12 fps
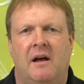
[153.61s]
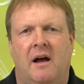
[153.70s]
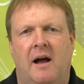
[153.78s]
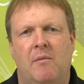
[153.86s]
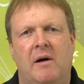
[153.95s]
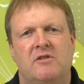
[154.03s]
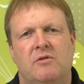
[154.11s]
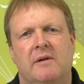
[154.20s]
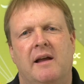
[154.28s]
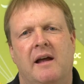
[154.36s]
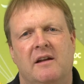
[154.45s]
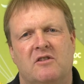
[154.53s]
I want to
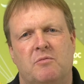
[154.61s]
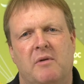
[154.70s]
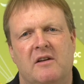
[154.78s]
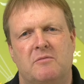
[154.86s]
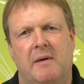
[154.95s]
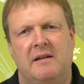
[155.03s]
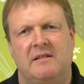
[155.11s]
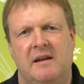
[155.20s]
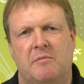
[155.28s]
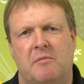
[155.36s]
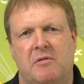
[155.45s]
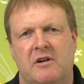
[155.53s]
again express my
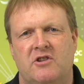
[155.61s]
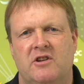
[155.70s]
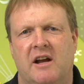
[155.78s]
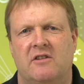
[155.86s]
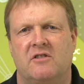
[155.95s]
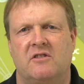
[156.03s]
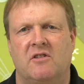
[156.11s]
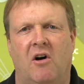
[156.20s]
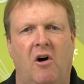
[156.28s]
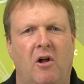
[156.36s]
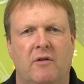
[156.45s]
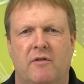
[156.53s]
deep appreciation to
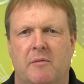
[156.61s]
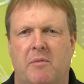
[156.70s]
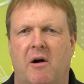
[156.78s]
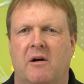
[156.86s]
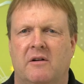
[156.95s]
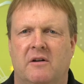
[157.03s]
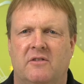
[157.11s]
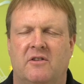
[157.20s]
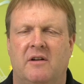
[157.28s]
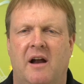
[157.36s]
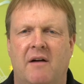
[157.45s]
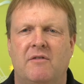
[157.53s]
all of our partners
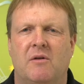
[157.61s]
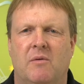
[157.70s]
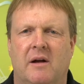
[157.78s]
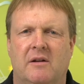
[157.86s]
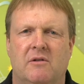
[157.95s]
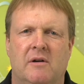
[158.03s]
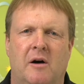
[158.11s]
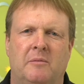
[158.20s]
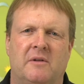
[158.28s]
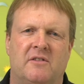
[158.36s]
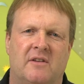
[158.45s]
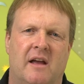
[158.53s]
and everyone who
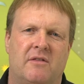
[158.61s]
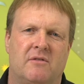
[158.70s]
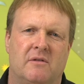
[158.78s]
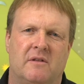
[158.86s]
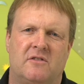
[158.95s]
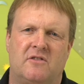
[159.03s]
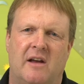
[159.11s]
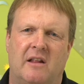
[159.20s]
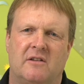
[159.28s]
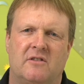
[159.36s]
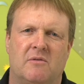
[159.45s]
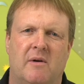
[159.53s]
helped us get through this
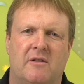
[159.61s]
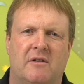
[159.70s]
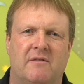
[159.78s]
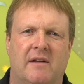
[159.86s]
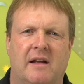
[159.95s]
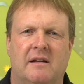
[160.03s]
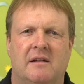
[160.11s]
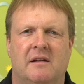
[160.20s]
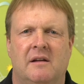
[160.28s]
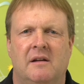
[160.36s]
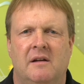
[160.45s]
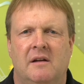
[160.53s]
challenging weather event.
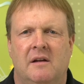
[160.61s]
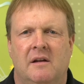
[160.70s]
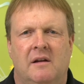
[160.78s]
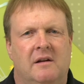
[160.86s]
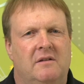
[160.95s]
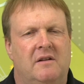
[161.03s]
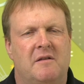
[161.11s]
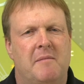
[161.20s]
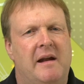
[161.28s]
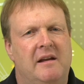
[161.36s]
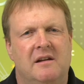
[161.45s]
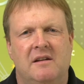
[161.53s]
To the
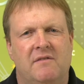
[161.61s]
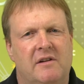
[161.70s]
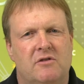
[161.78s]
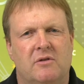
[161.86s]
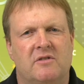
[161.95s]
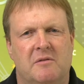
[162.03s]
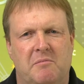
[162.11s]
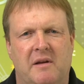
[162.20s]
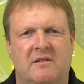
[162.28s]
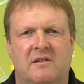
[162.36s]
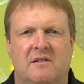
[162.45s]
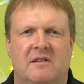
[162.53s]
many individuals and
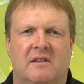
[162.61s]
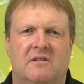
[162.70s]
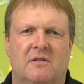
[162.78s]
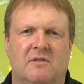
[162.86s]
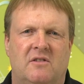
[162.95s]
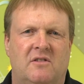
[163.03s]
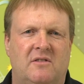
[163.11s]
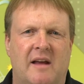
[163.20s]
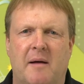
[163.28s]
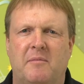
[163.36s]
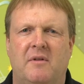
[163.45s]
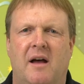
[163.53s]
businesses who
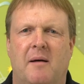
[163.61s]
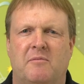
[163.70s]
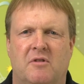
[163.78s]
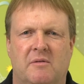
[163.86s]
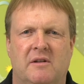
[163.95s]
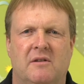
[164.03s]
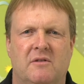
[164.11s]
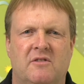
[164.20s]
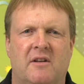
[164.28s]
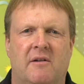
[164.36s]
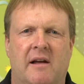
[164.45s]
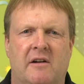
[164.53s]
stepped up to reduce
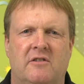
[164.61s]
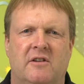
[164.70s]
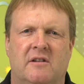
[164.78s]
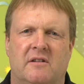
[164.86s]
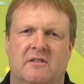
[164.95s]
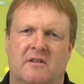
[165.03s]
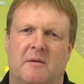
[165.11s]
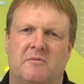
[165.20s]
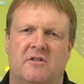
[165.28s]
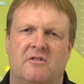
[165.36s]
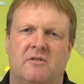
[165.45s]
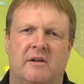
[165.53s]
their energy
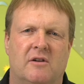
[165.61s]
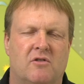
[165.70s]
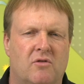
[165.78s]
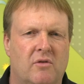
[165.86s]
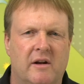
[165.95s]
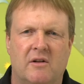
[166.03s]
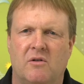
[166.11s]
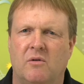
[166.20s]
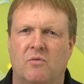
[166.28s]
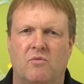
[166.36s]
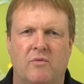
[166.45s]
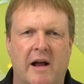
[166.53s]
consumption during
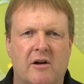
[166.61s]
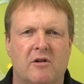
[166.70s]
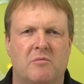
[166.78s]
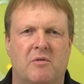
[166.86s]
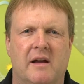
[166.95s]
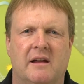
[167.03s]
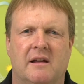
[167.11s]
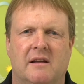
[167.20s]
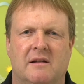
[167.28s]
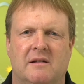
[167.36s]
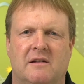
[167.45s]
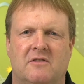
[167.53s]
critical, record-breaking
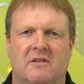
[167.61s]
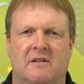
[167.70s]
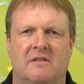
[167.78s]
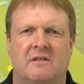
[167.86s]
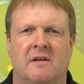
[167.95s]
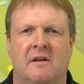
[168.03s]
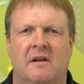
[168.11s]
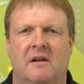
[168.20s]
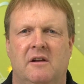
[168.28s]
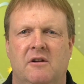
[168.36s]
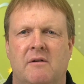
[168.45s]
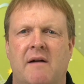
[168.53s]
conditions,
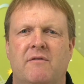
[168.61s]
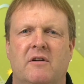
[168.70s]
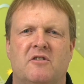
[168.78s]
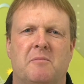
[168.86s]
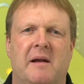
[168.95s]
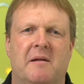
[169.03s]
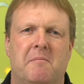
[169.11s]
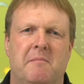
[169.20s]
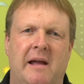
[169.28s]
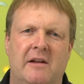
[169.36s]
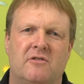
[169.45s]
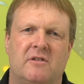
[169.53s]
your efforts made a
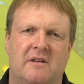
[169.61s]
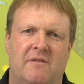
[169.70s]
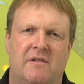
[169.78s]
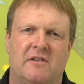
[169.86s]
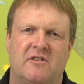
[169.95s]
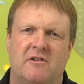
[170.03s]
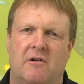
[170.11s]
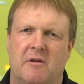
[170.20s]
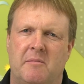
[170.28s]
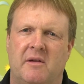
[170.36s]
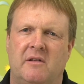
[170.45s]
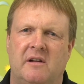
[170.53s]
major difference in our
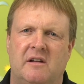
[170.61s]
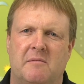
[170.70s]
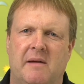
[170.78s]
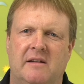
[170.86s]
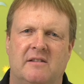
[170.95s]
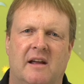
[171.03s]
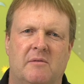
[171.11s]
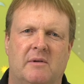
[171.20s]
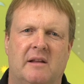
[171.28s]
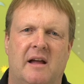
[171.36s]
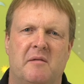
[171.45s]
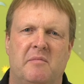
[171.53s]
ability to maintain
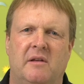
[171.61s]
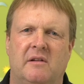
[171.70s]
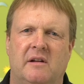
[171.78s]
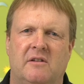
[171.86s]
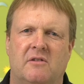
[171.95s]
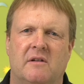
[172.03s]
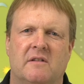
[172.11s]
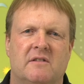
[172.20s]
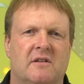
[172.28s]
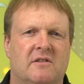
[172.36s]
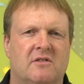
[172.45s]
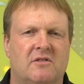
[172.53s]
reliability during
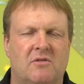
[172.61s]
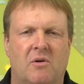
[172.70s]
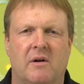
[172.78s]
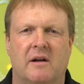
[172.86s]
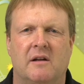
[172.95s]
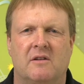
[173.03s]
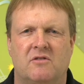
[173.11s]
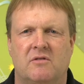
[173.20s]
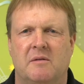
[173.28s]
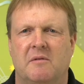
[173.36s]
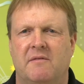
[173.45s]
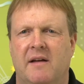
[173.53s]
this historic
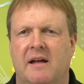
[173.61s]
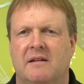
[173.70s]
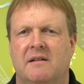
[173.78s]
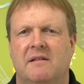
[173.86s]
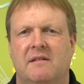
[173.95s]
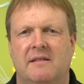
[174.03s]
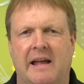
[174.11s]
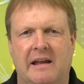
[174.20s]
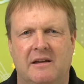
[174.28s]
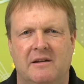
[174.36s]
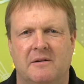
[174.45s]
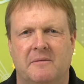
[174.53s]
extreme event.
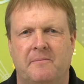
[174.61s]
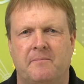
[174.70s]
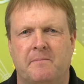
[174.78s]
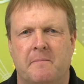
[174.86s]
Thank you.